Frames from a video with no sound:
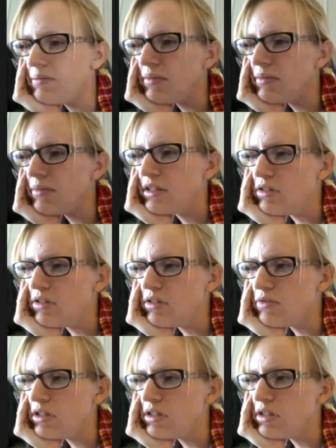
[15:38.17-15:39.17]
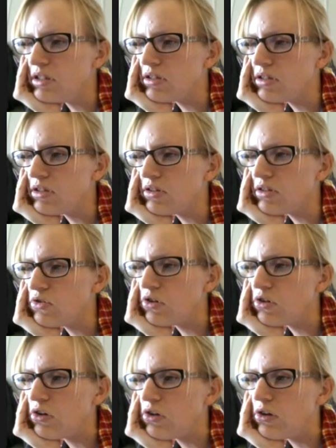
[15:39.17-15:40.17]
Center for Disease Control
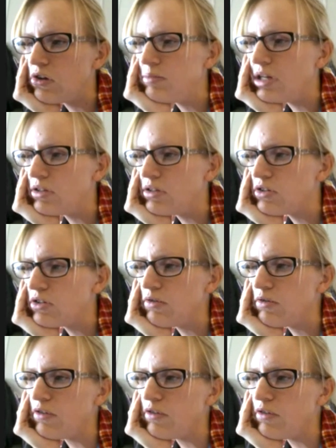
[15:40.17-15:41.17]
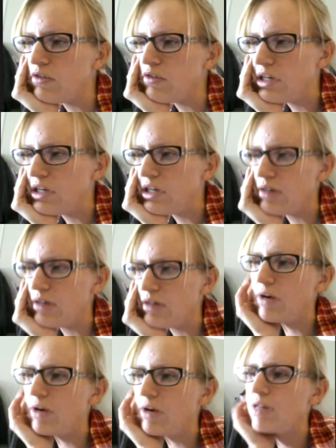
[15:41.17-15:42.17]
obtains current flu data by
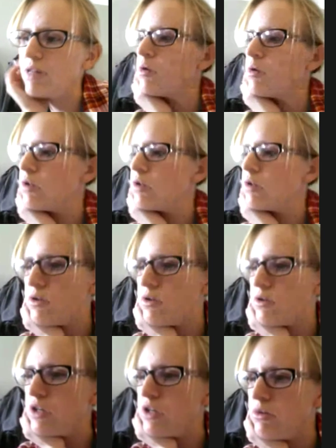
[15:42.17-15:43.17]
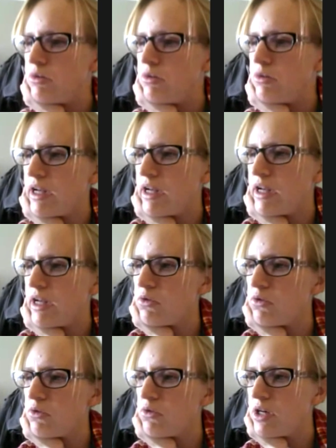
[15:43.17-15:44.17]
randomly polling 300 men and
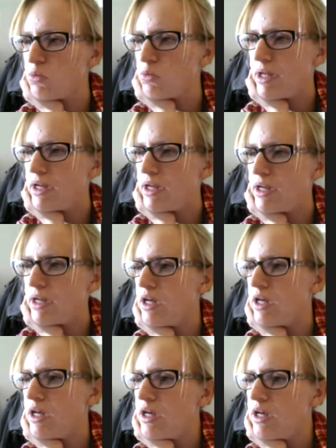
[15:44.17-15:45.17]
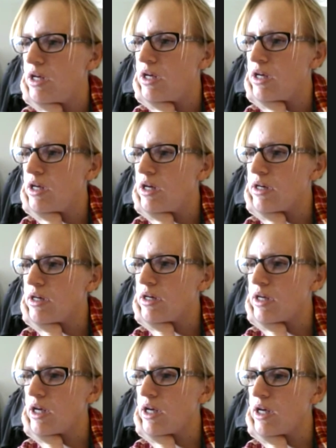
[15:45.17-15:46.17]
300 women.
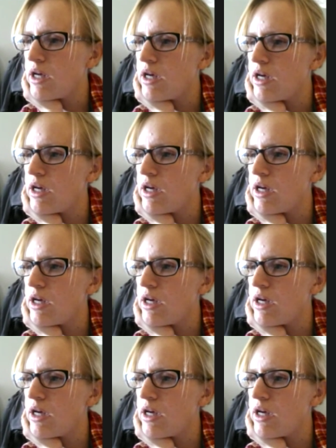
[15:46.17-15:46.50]
Okay.